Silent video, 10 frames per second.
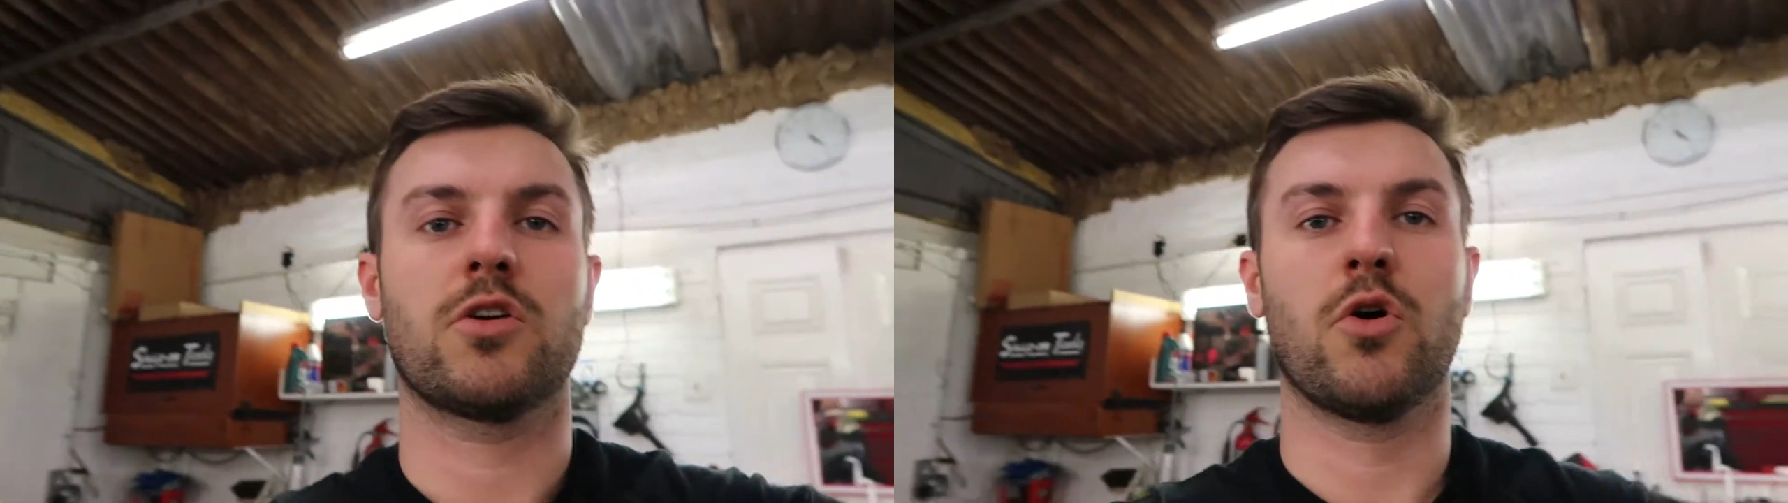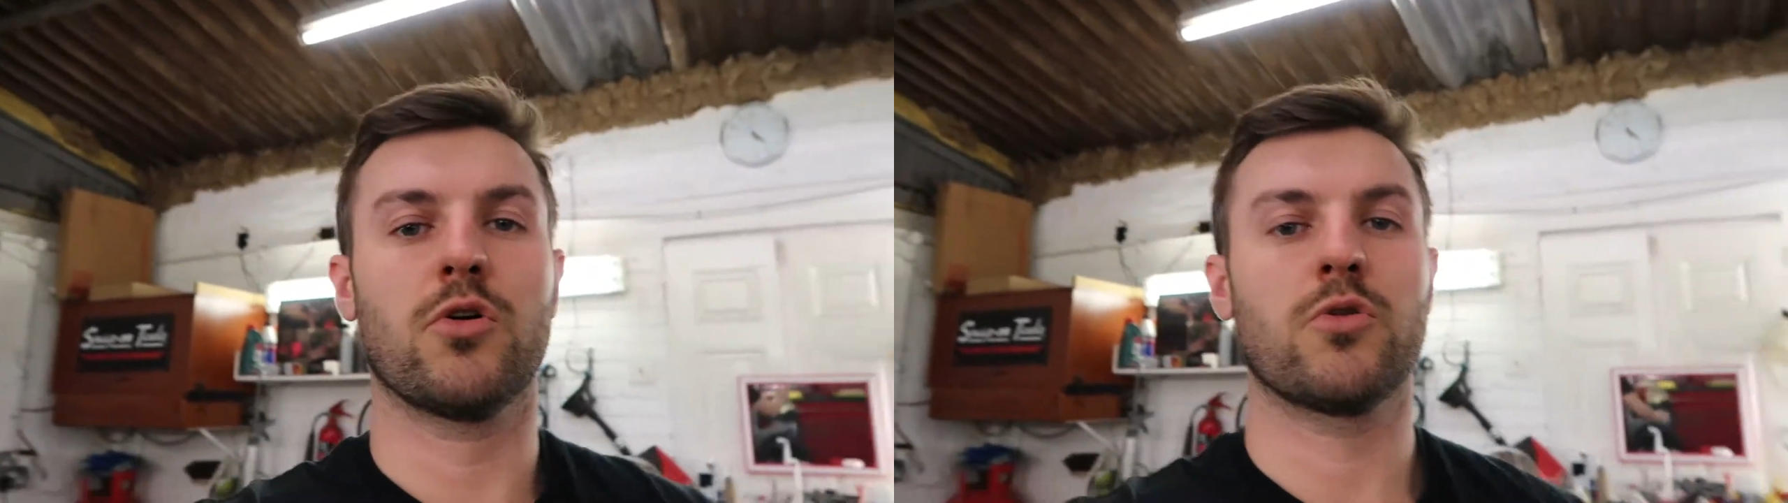
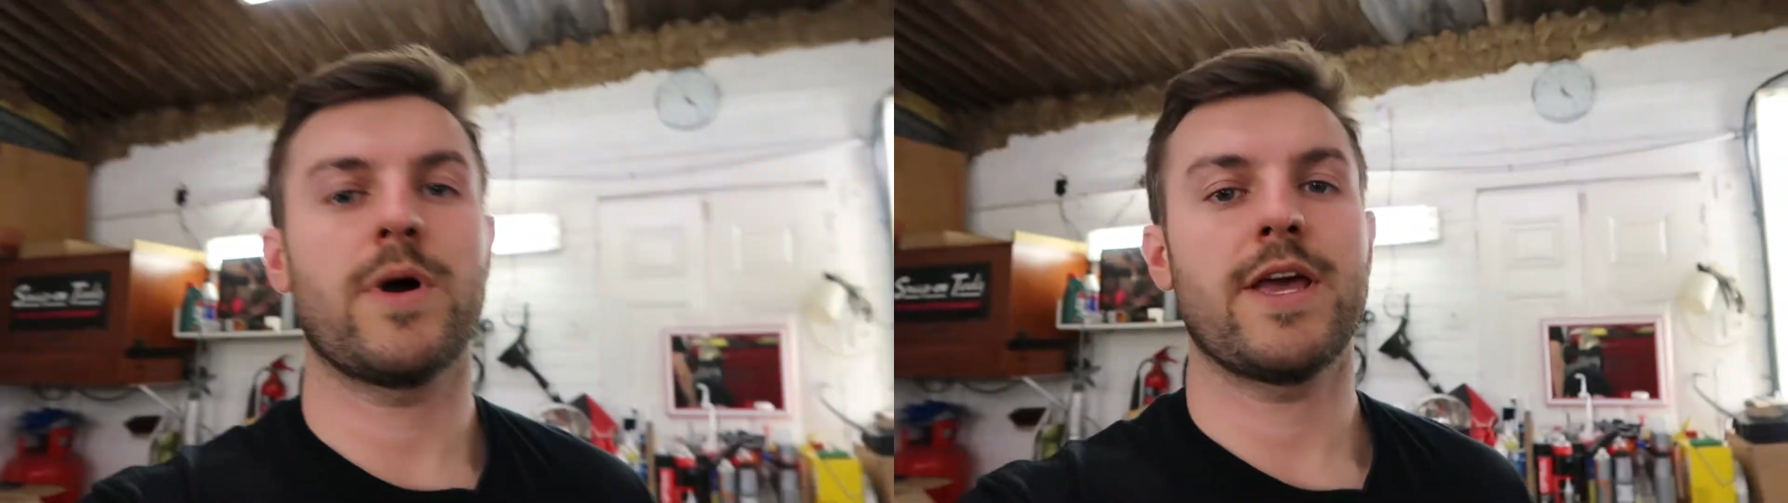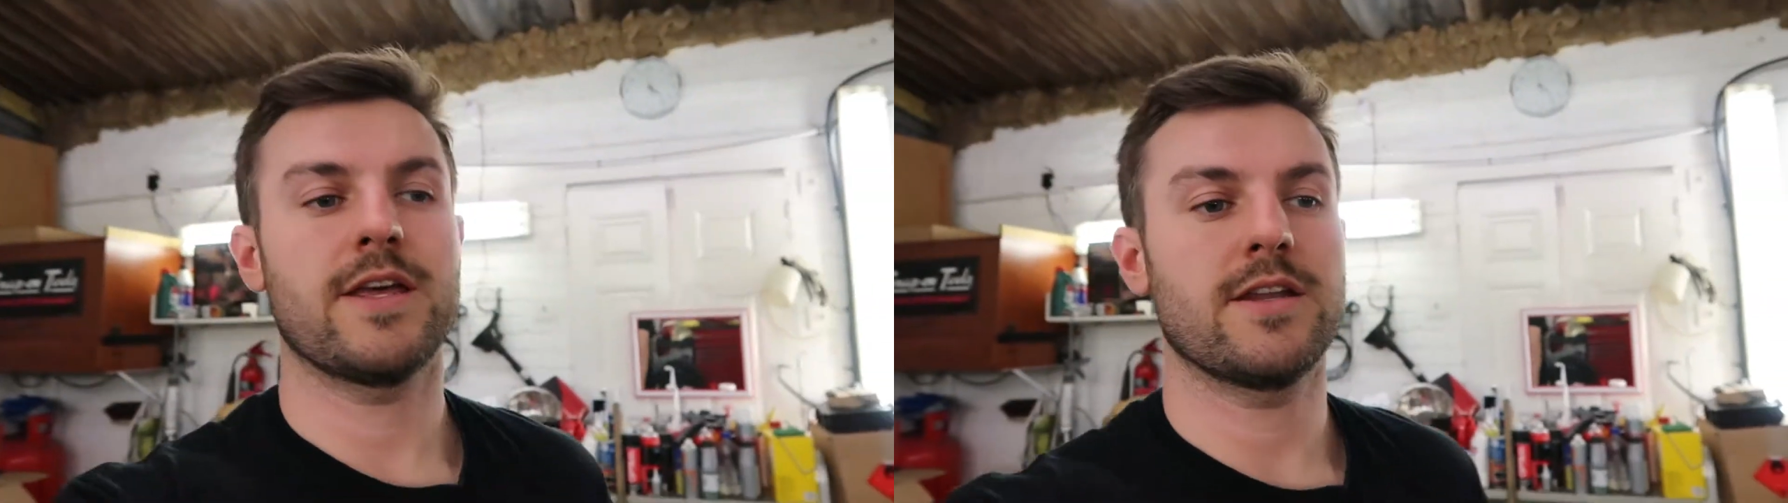corner
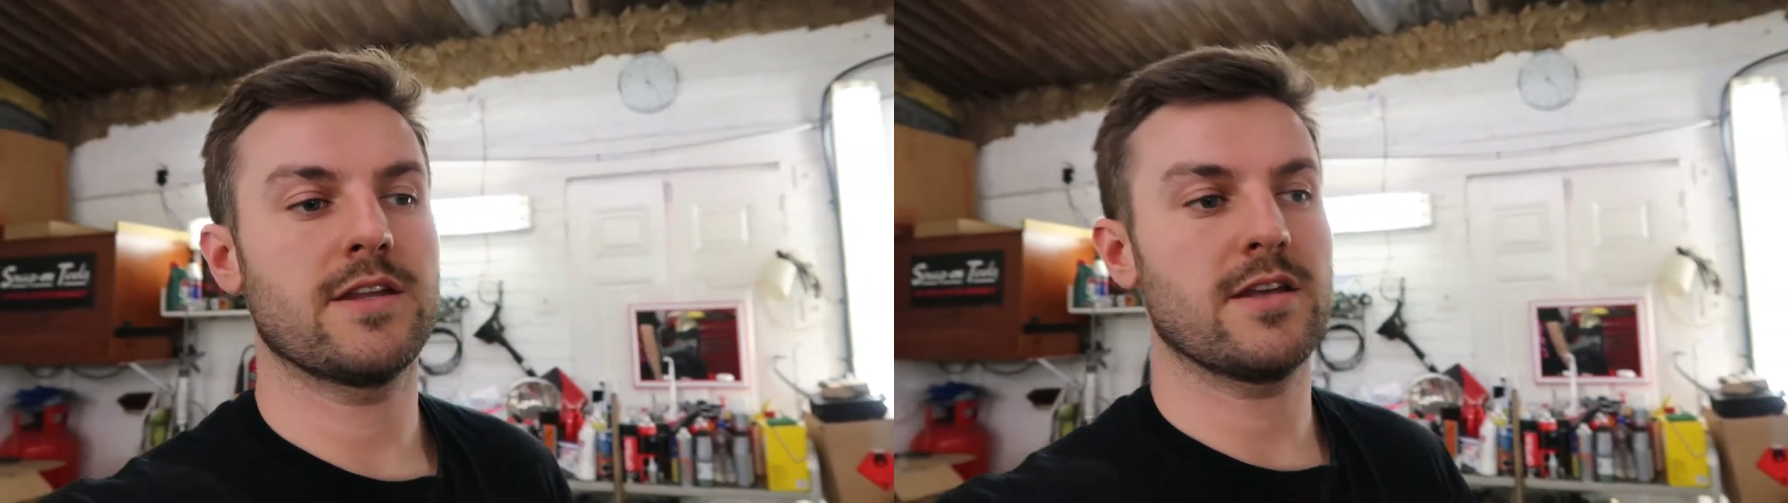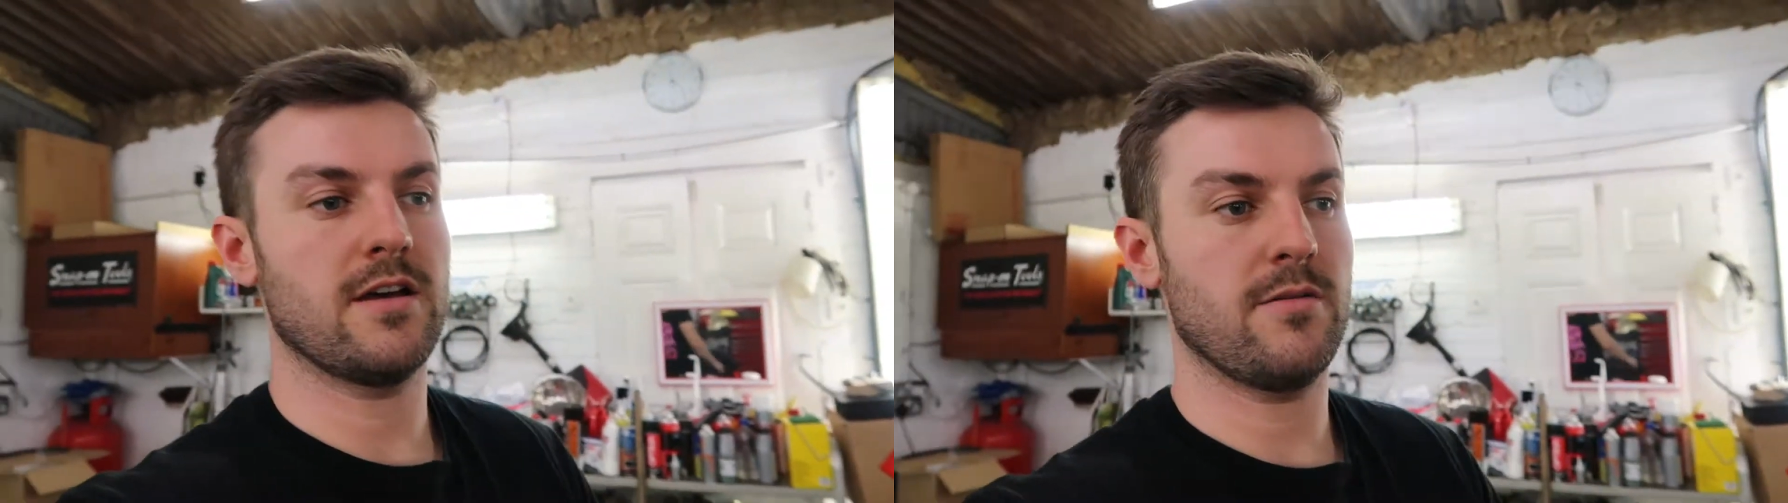
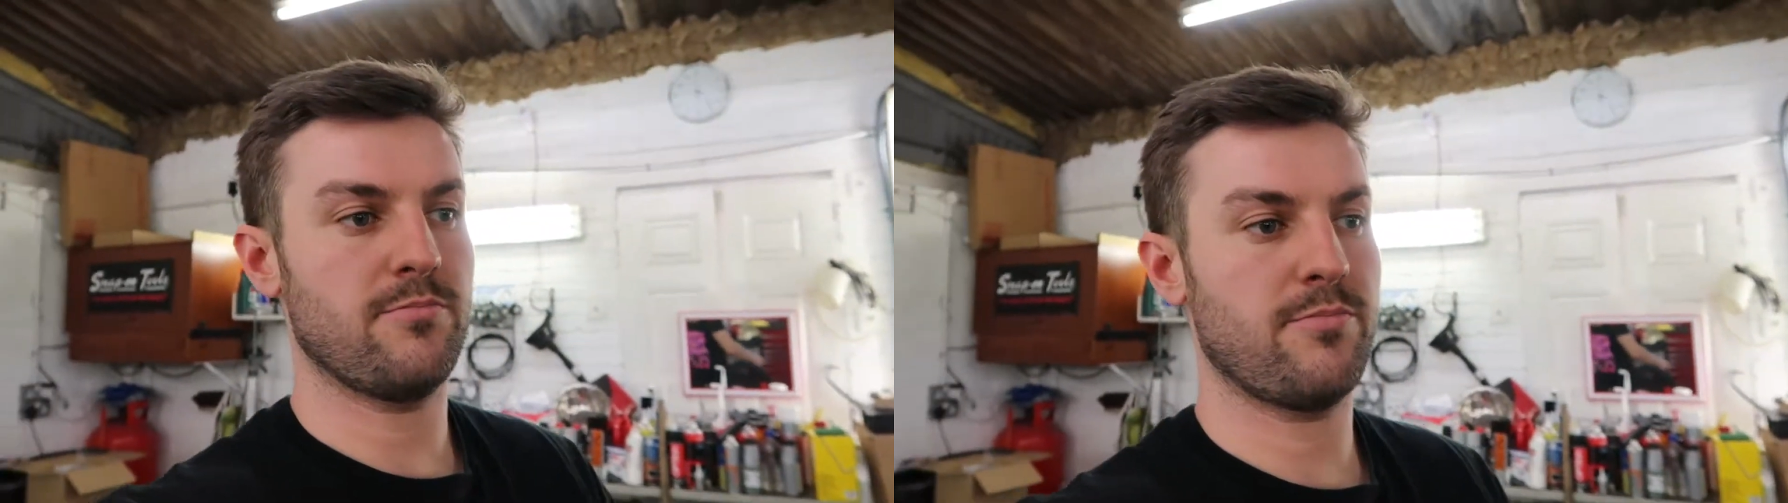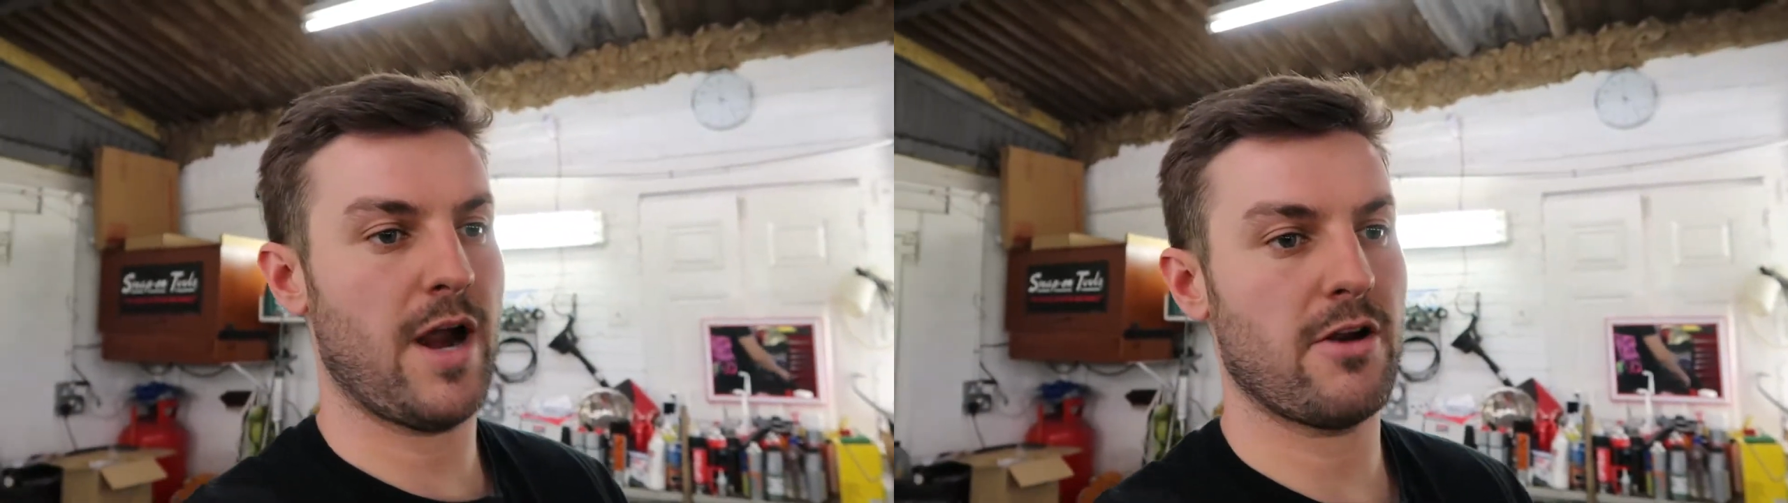weighting
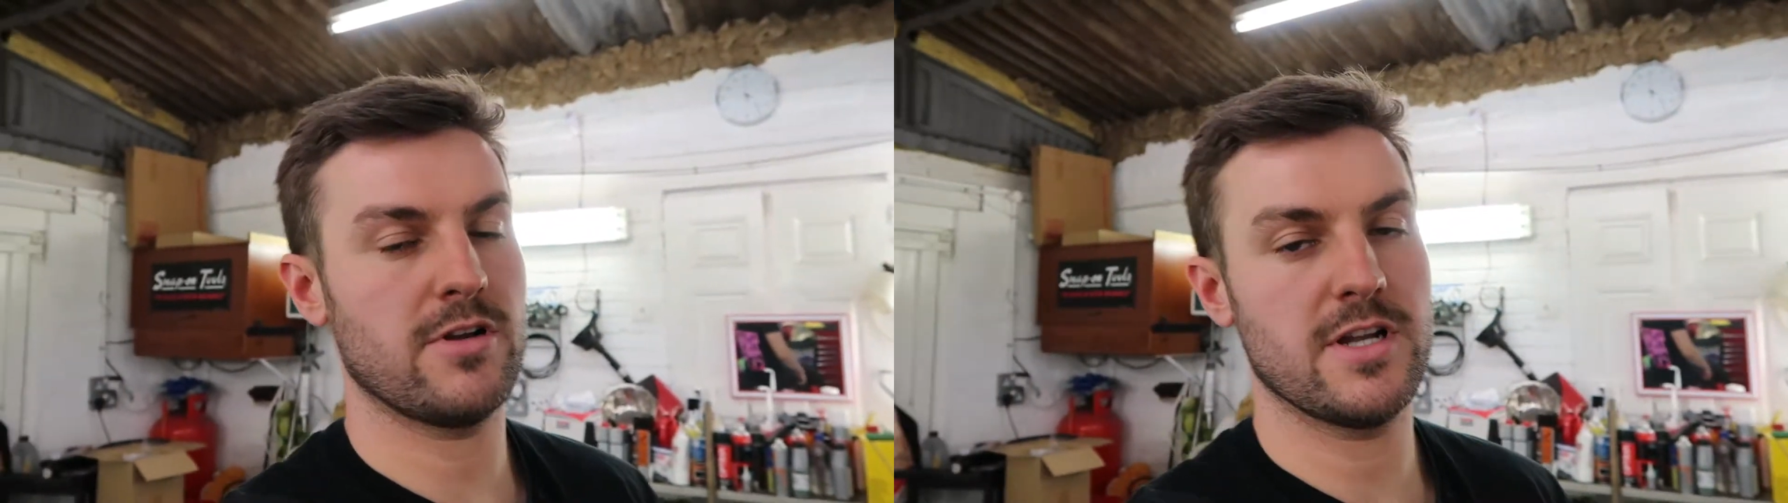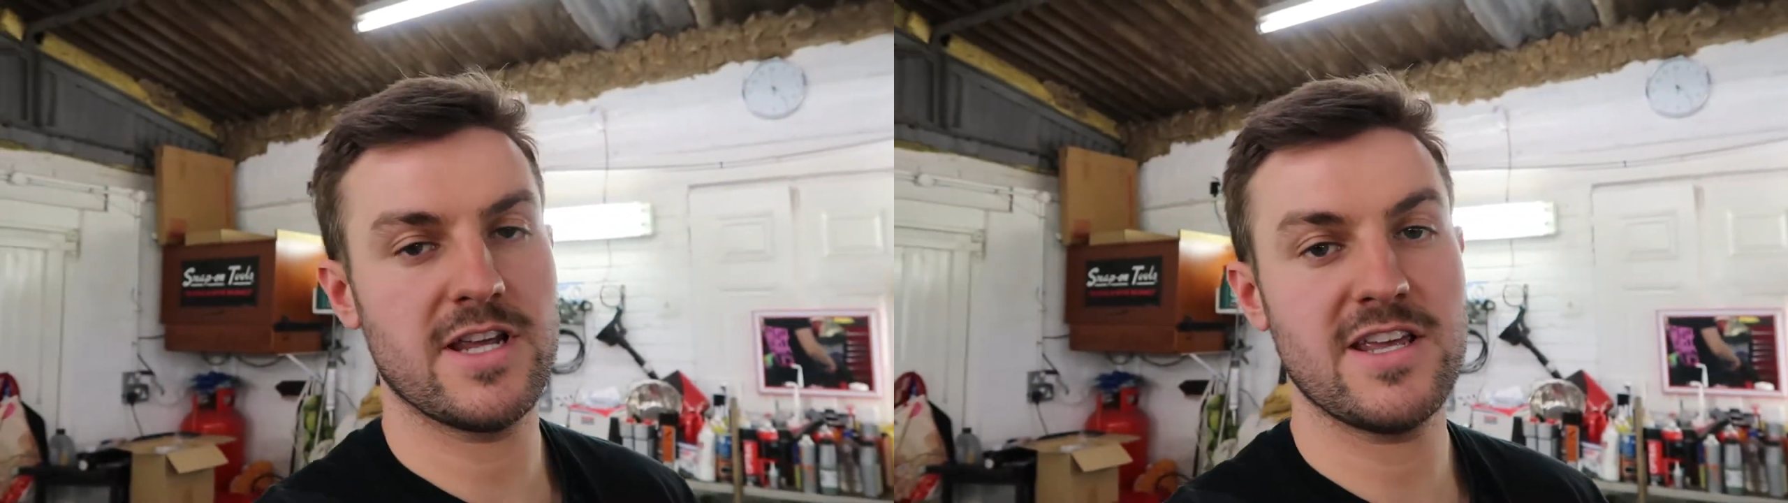
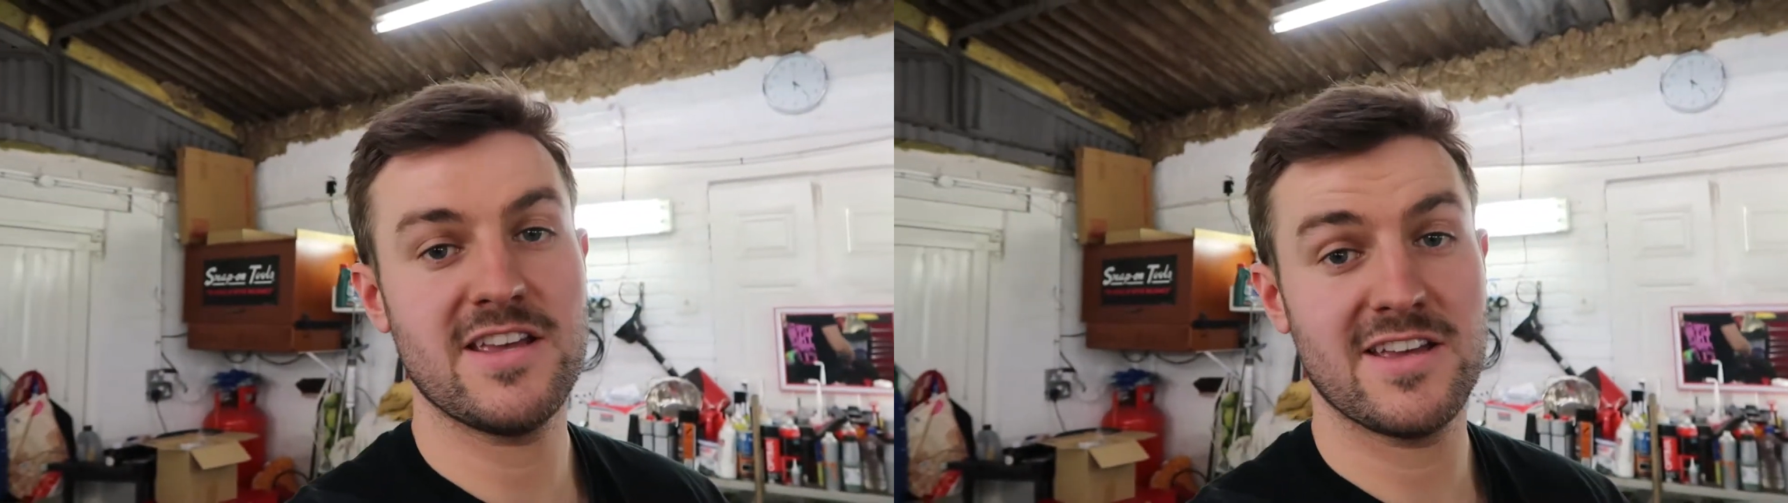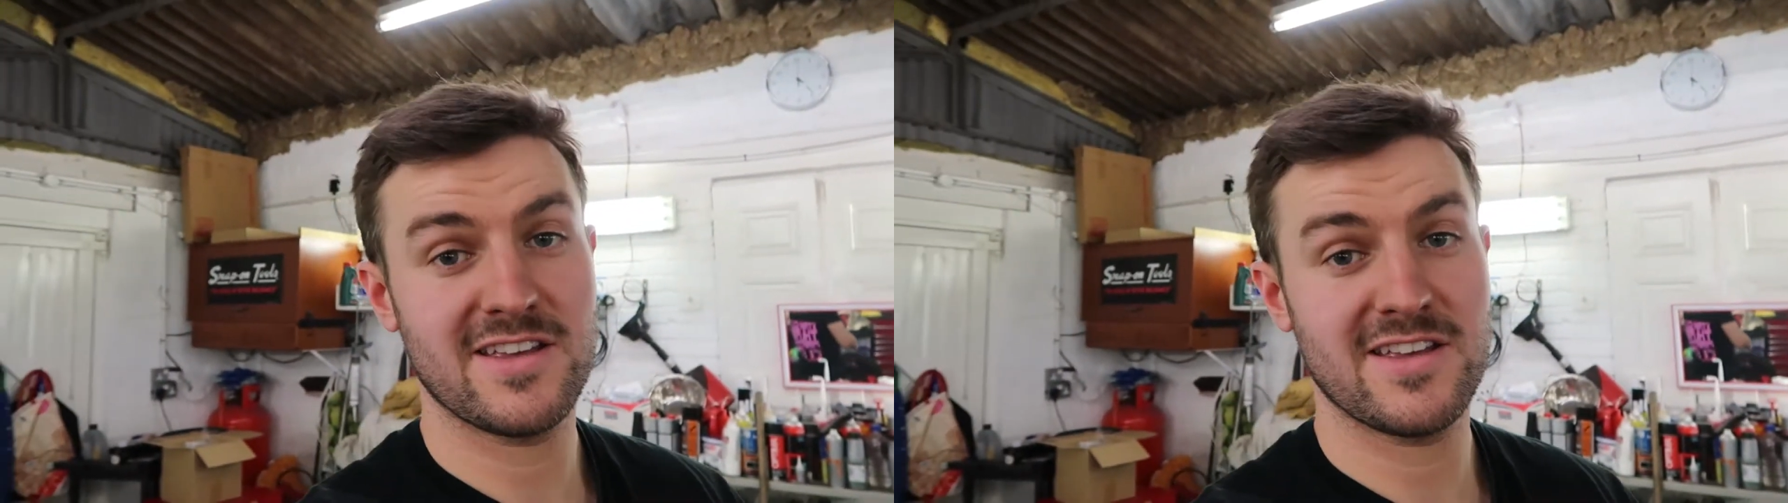apparently